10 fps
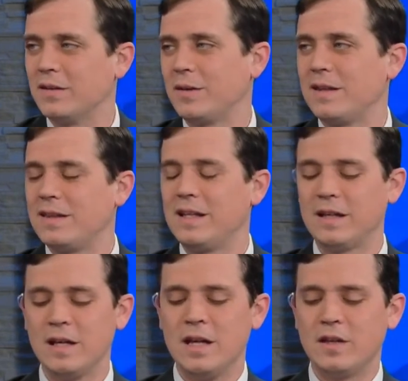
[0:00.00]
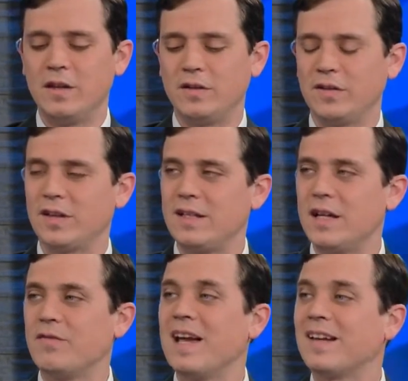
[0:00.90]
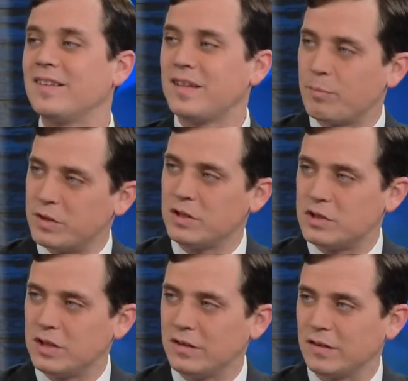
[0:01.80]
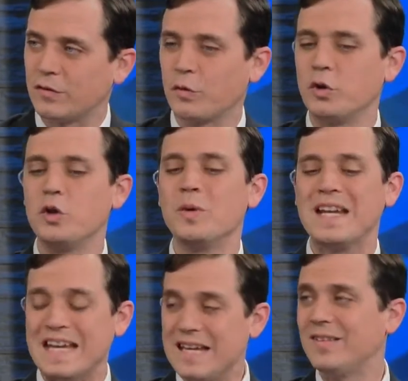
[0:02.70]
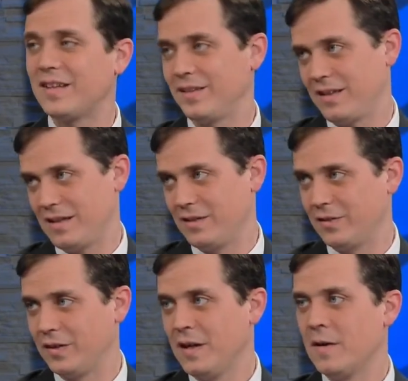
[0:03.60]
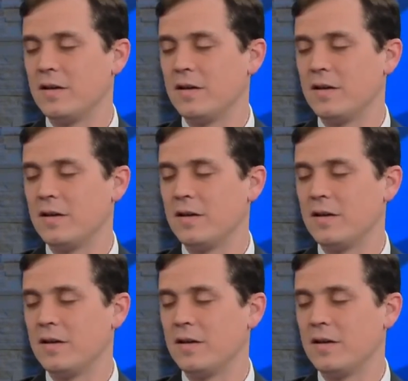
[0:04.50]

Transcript: And so I think there's this idea of accepting Jesus for who he says he is,